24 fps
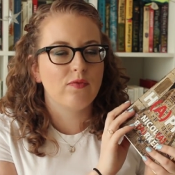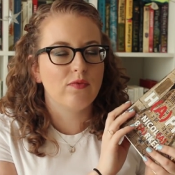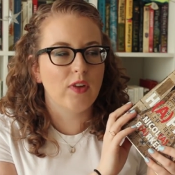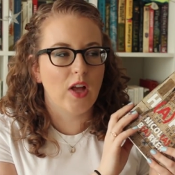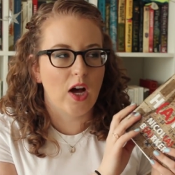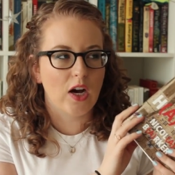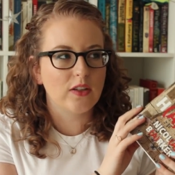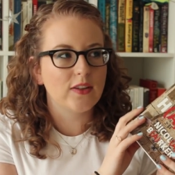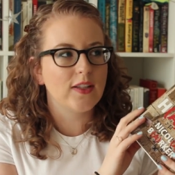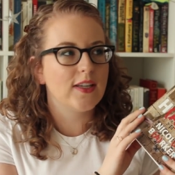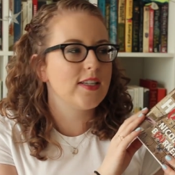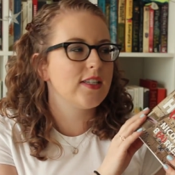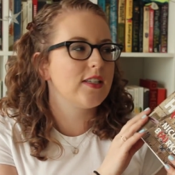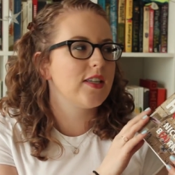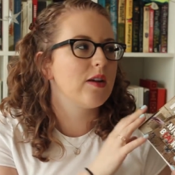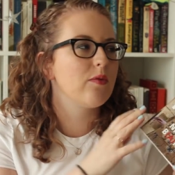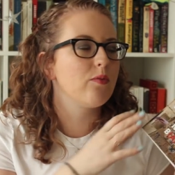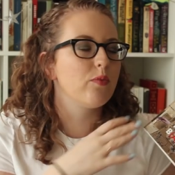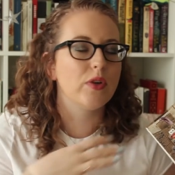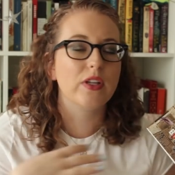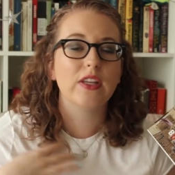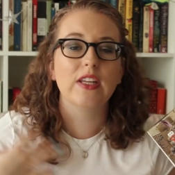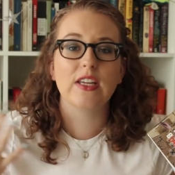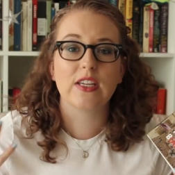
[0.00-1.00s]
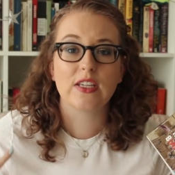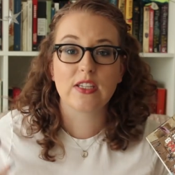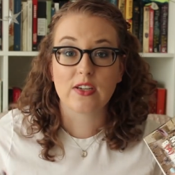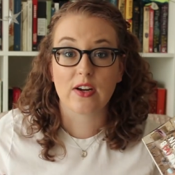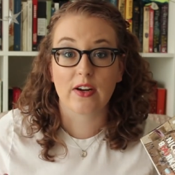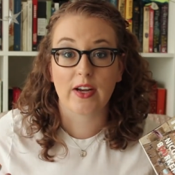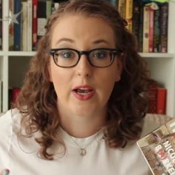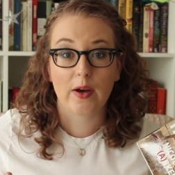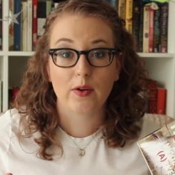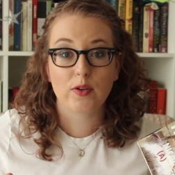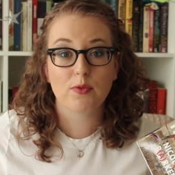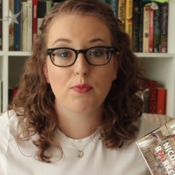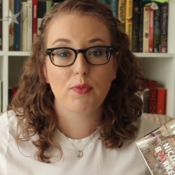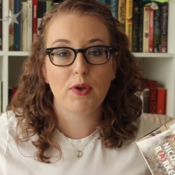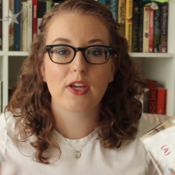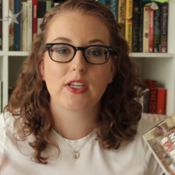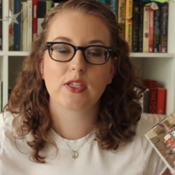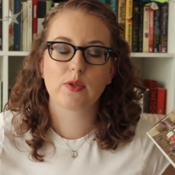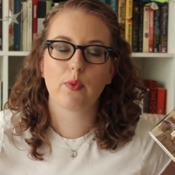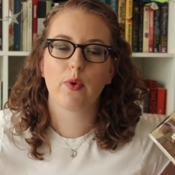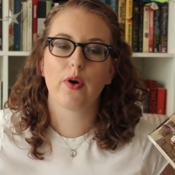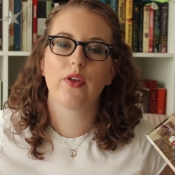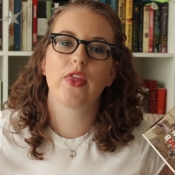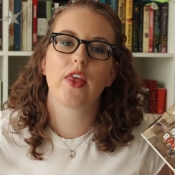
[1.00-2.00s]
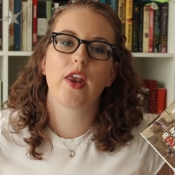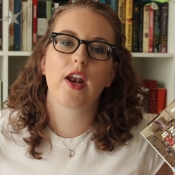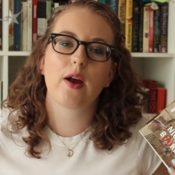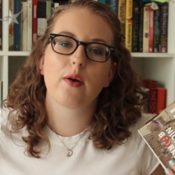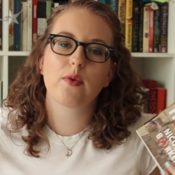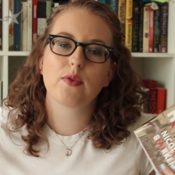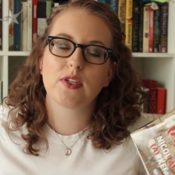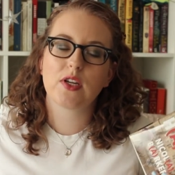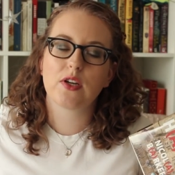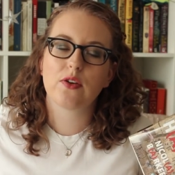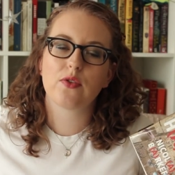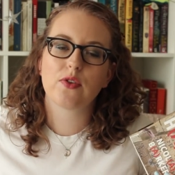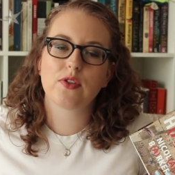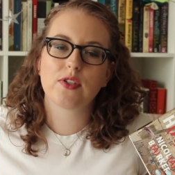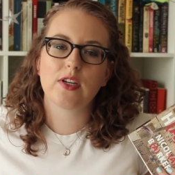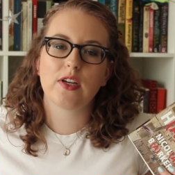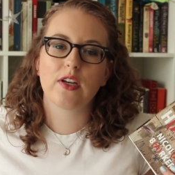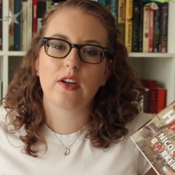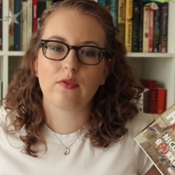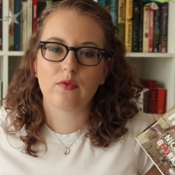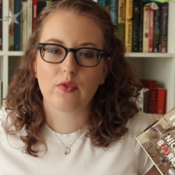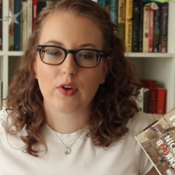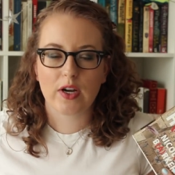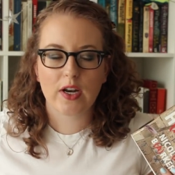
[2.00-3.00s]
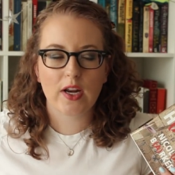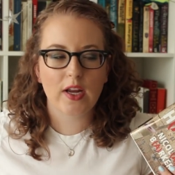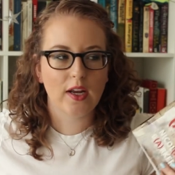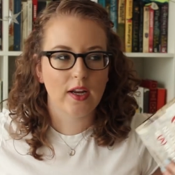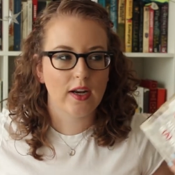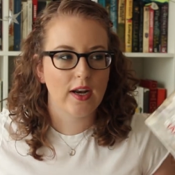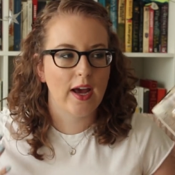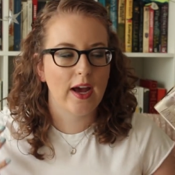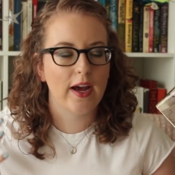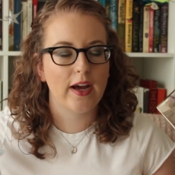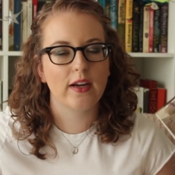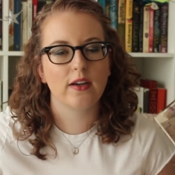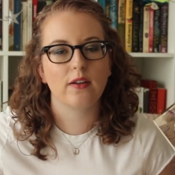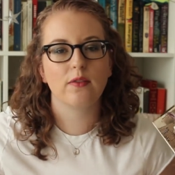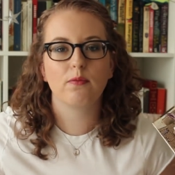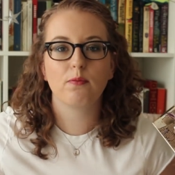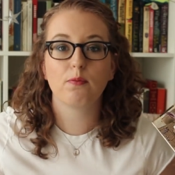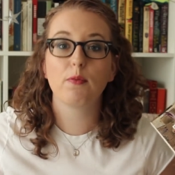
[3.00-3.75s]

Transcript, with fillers: long list that really stuck out to me as one that I was interested in reading and had